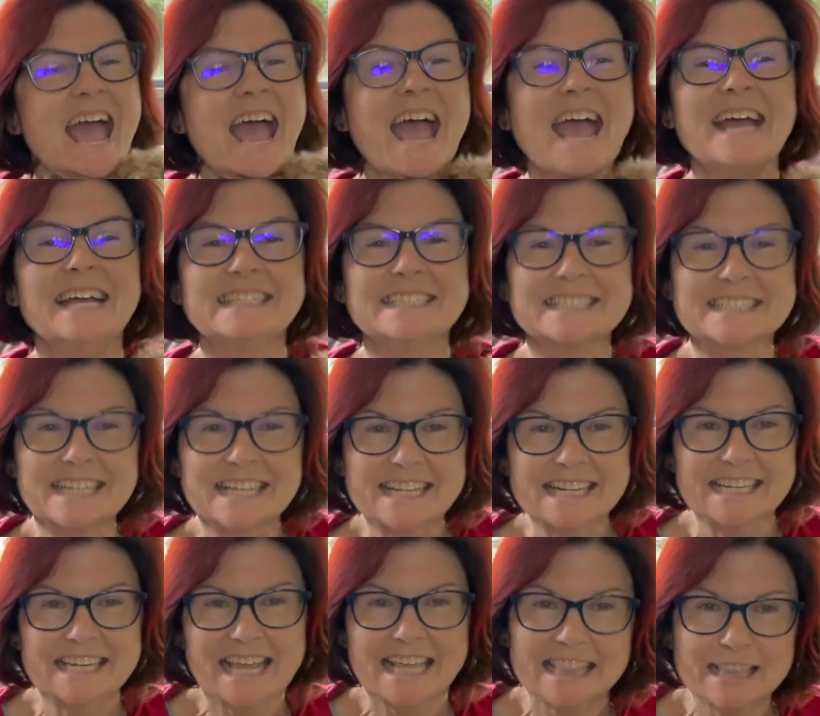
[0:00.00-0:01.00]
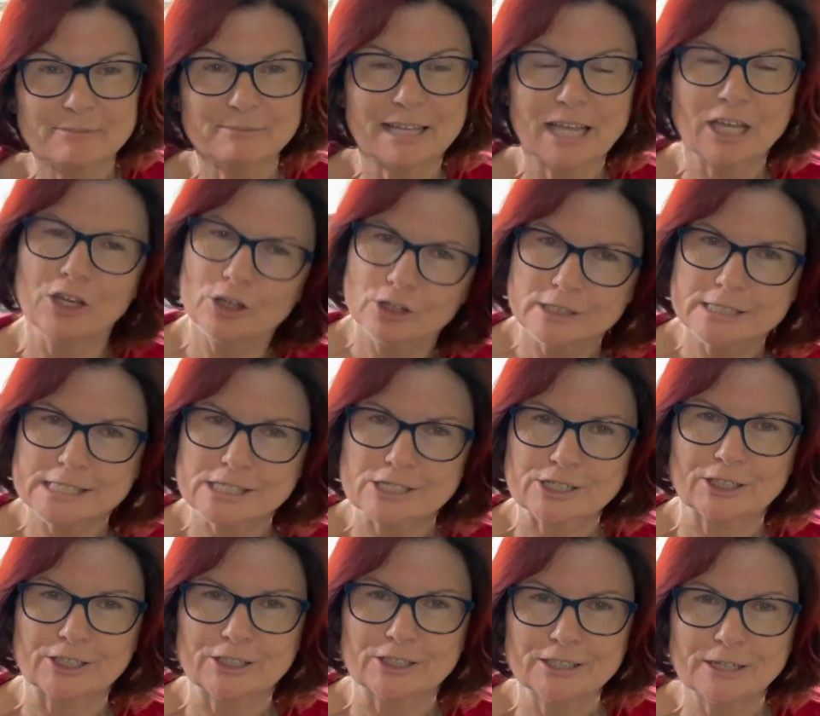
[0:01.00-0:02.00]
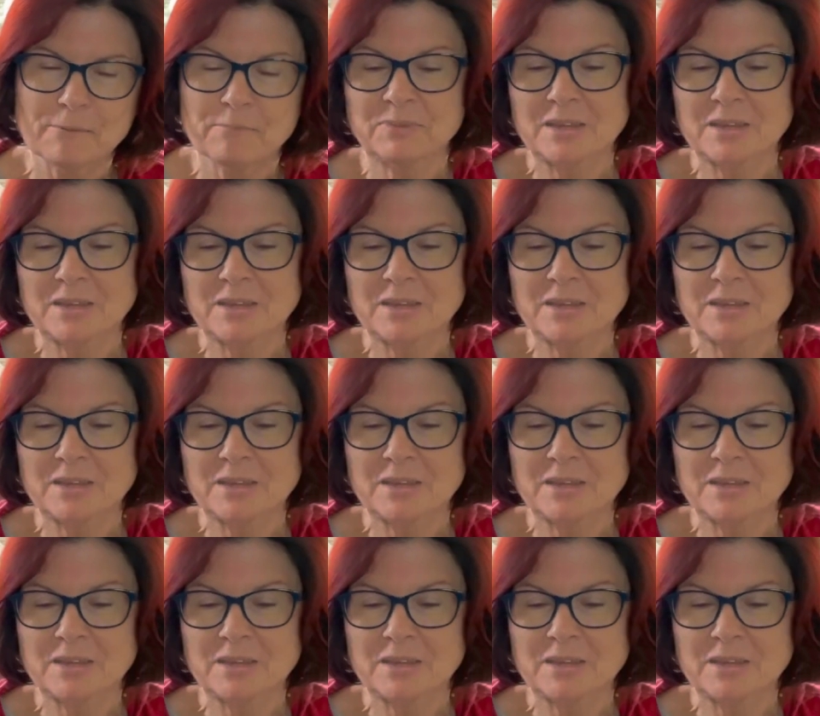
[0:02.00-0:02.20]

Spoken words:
and let them get used to